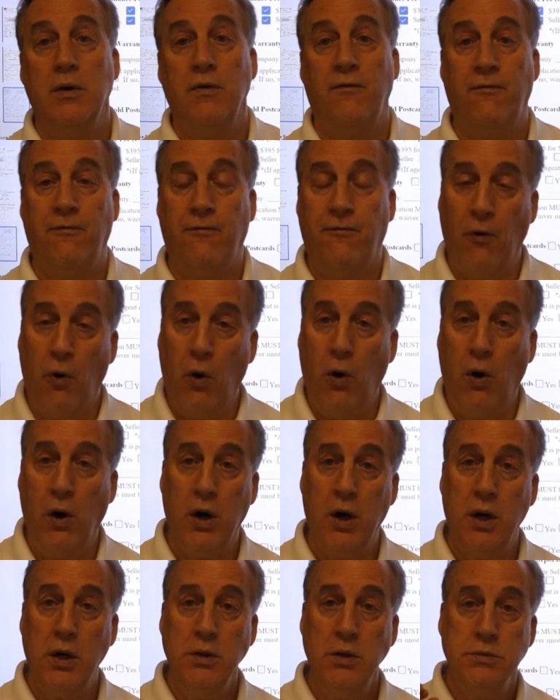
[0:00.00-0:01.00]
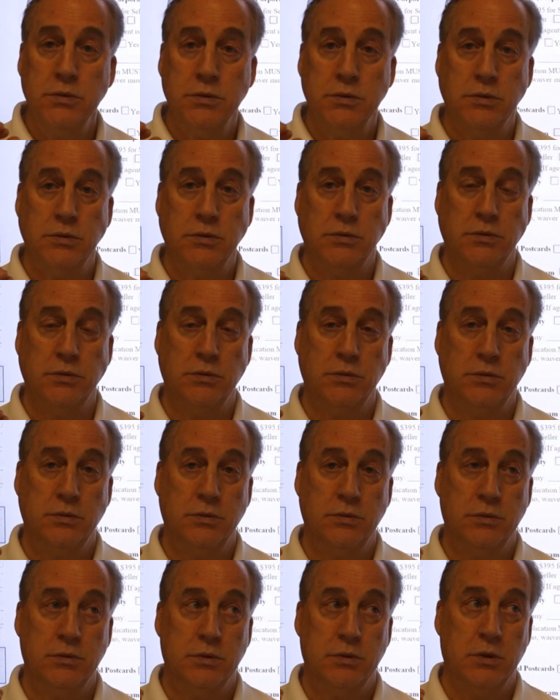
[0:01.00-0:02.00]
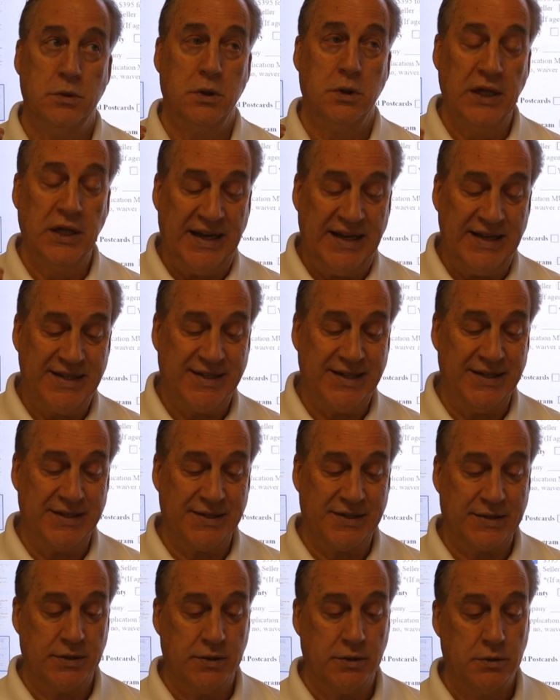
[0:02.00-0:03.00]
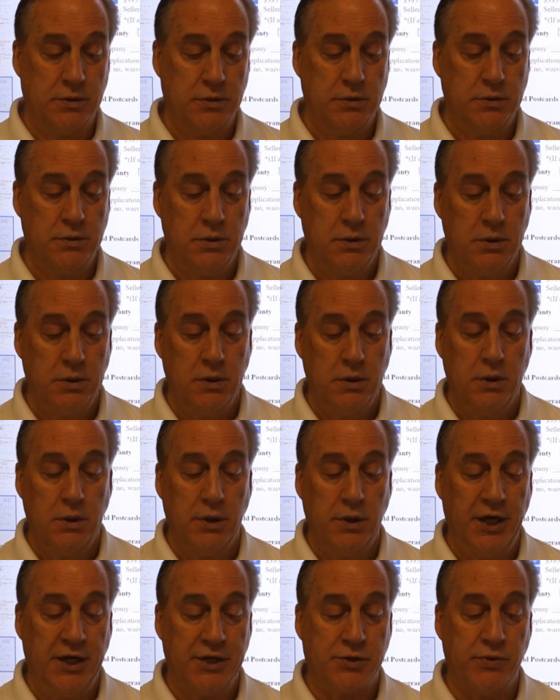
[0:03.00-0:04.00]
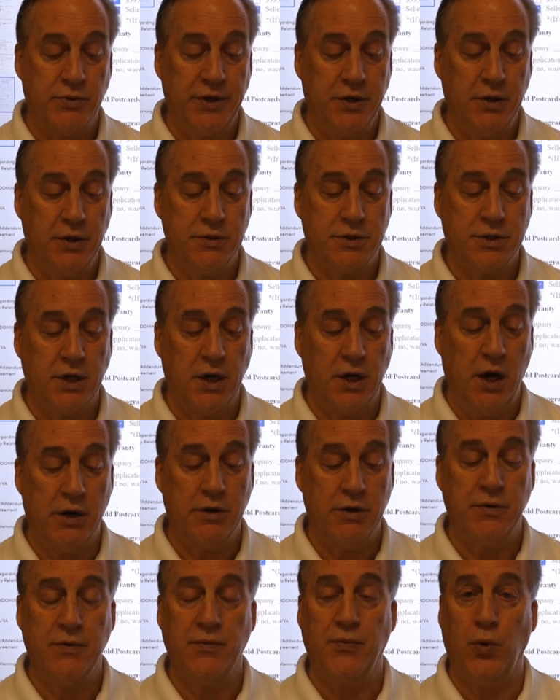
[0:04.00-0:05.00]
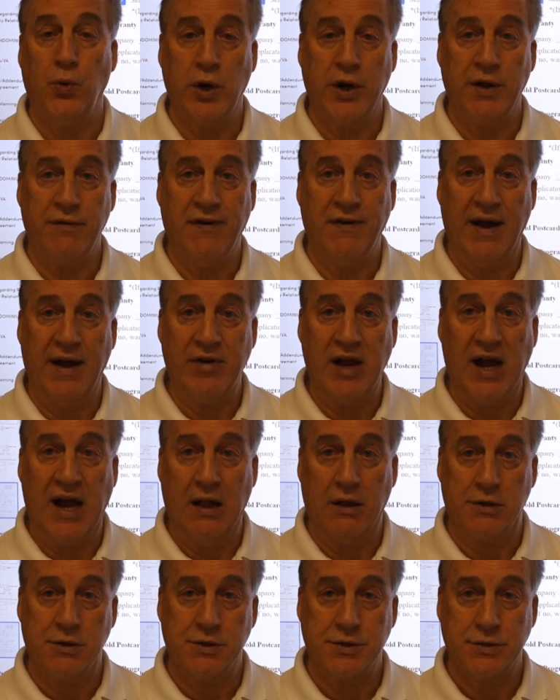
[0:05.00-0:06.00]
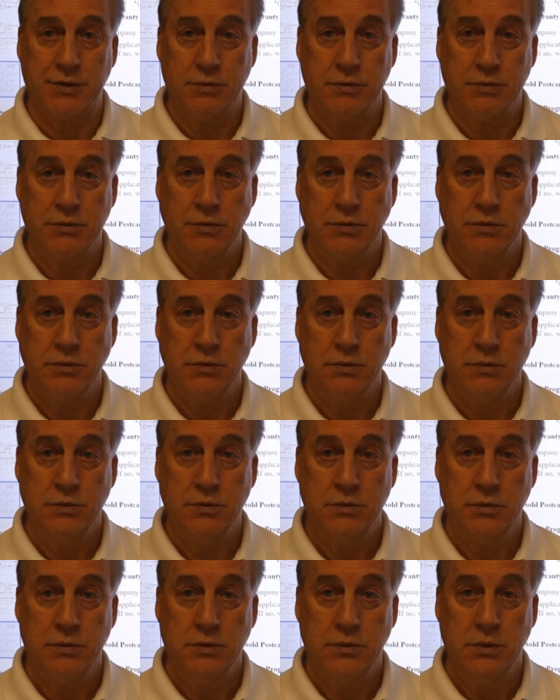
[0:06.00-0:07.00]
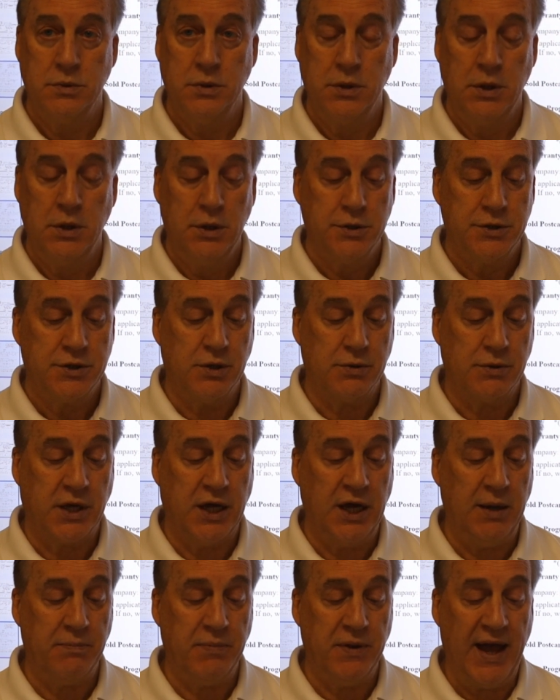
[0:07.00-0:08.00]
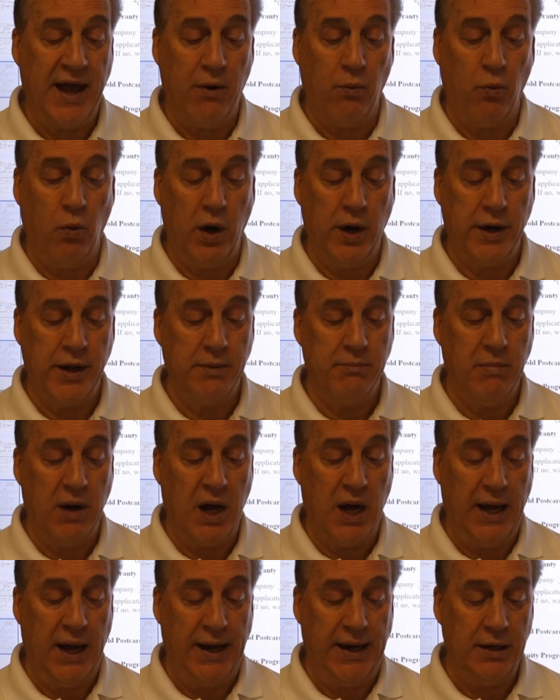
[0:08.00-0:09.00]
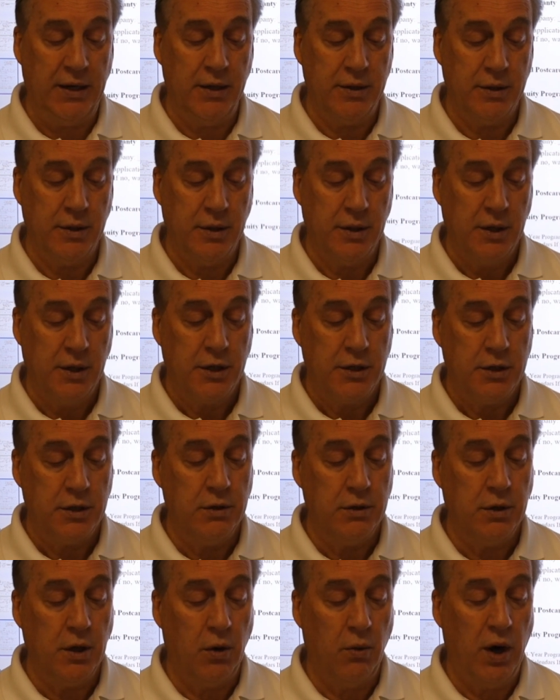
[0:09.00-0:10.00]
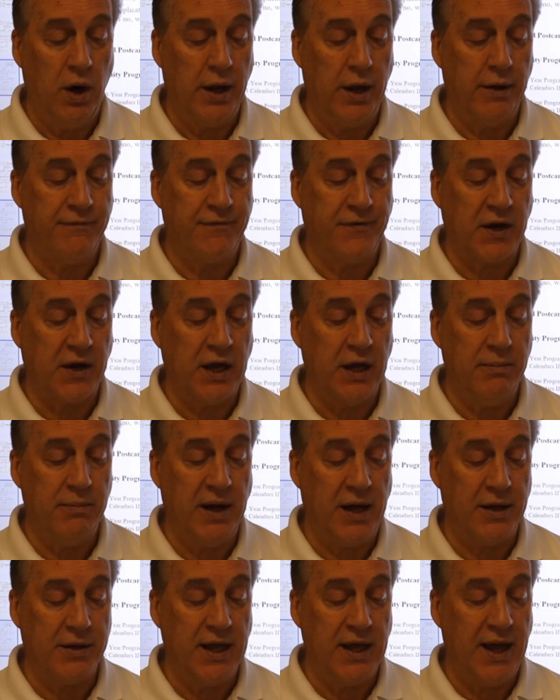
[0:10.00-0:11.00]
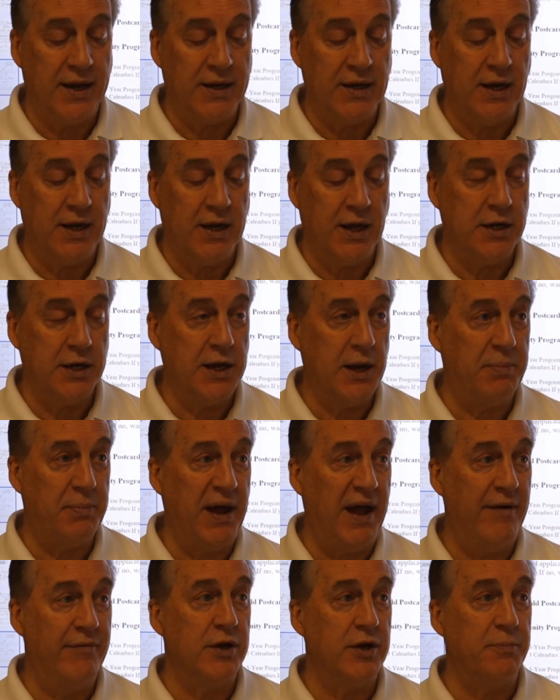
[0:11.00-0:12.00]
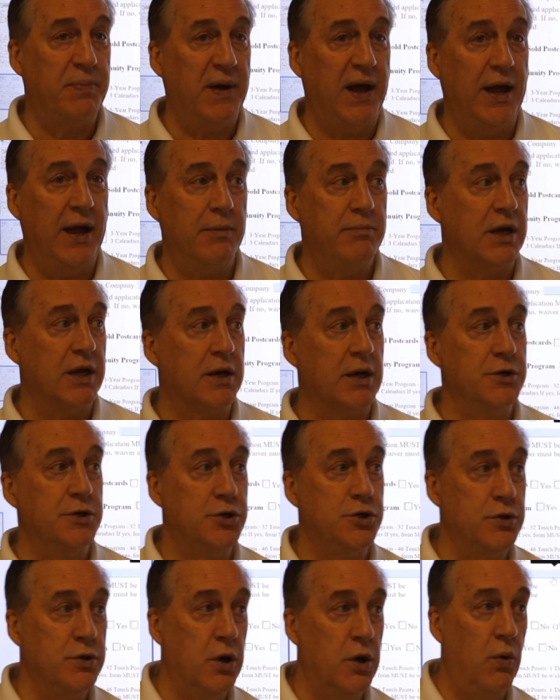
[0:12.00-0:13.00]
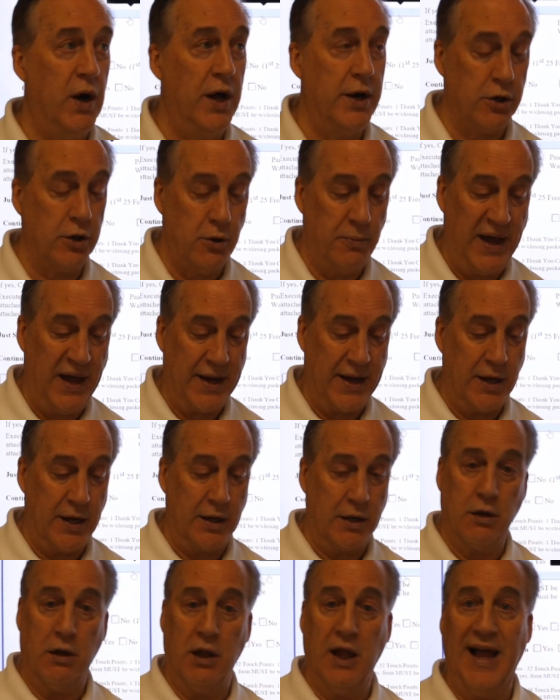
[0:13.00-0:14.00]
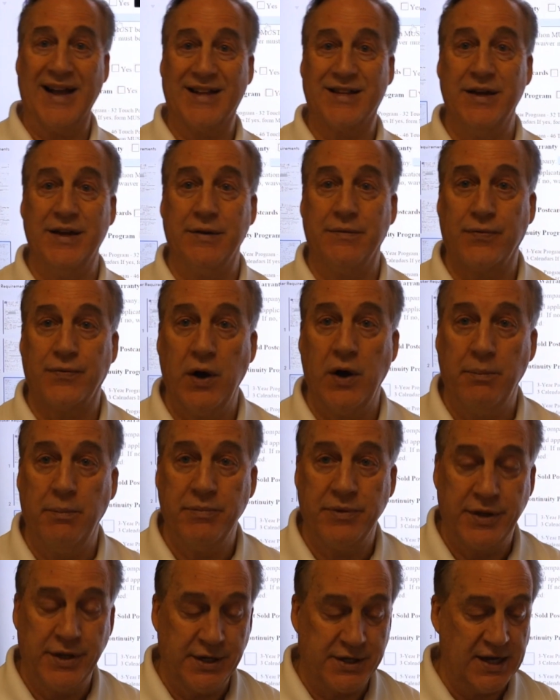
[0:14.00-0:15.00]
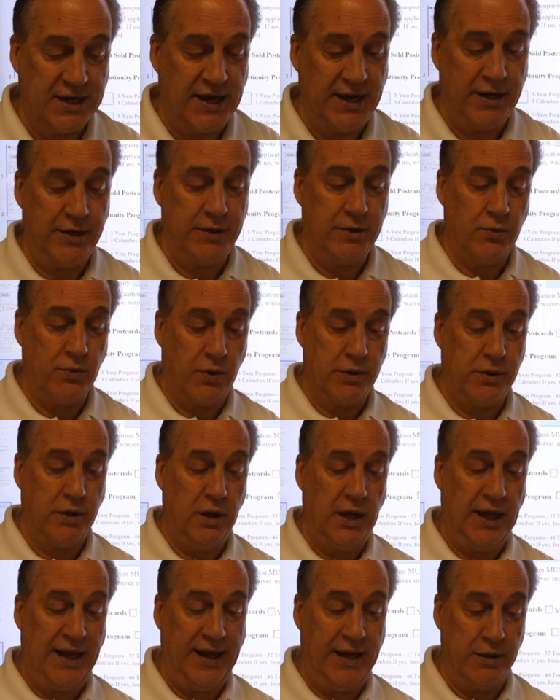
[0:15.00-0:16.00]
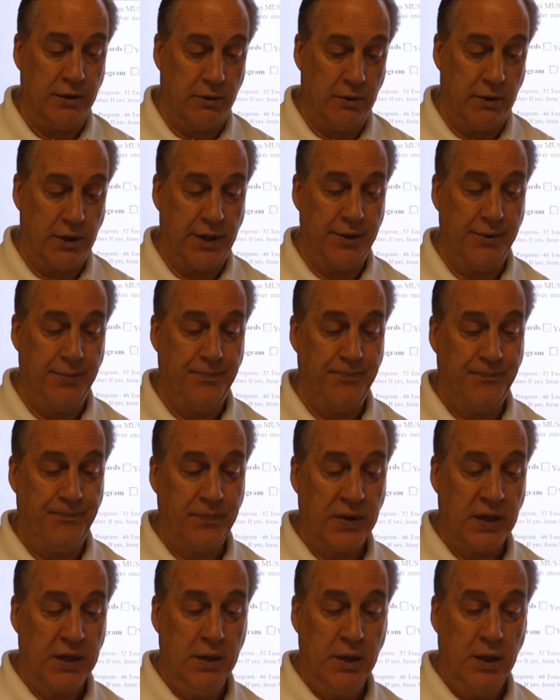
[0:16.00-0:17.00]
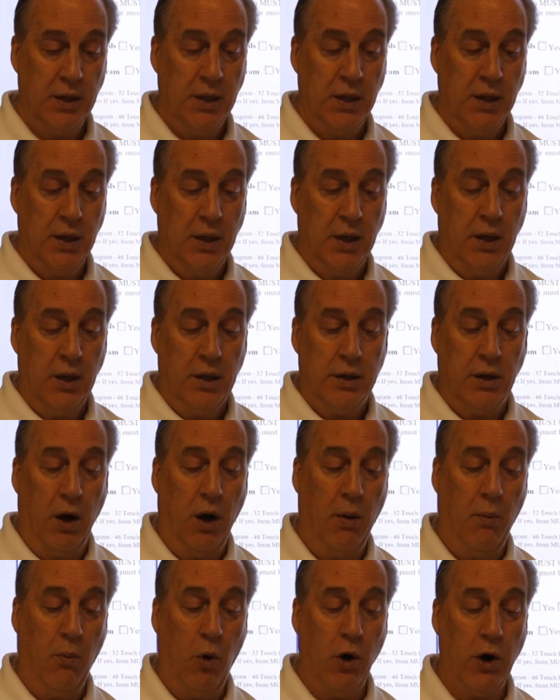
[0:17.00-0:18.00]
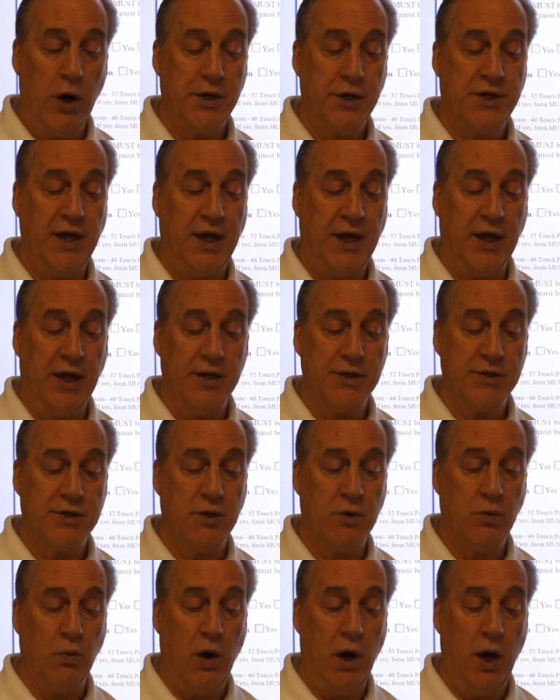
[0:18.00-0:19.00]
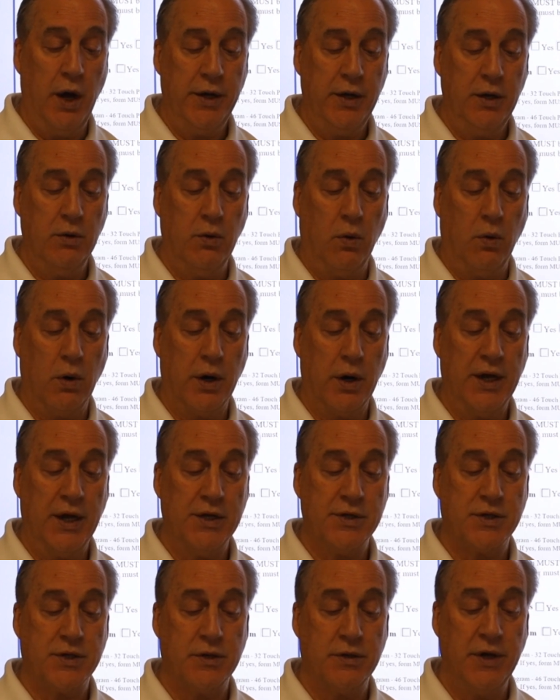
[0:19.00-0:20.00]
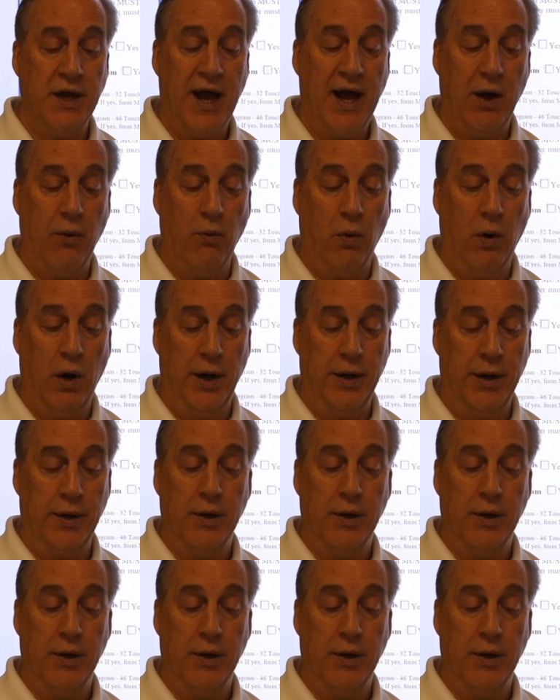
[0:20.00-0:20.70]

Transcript: For leases, it's reduced to $145. So keep that one in mind. You don't want to forget about that and then end up having to pay it because you don't want to go back and collect it from the tenant or the landlord. The home warranty, is there one or is there not one?